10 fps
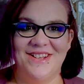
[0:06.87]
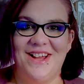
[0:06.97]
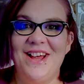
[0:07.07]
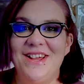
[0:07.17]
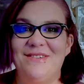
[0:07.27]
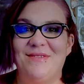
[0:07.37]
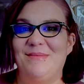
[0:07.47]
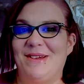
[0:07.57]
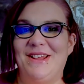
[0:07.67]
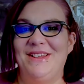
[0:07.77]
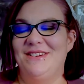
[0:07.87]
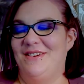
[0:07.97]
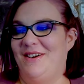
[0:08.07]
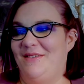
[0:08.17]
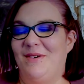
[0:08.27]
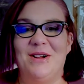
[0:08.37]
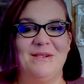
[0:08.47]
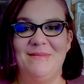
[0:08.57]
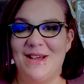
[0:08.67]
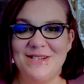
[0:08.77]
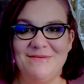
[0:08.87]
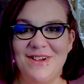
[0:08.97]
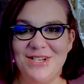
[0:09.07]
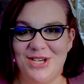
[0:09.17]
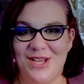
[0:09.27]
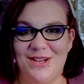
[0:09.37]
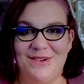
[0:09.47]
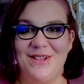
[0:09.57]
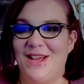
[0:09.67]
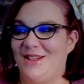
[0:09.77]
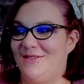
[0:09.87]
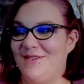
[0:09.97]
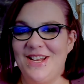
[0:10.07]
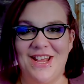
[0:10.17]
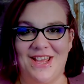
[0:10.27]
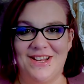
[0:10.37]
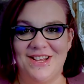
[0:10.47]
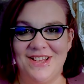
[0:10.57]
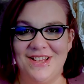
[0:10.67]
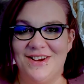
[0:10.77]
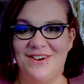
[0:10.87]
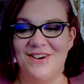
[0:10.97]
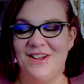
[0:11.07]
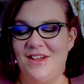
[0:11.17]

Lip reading: Hi everybody, welcome back to my channel. Halloween Hannah here.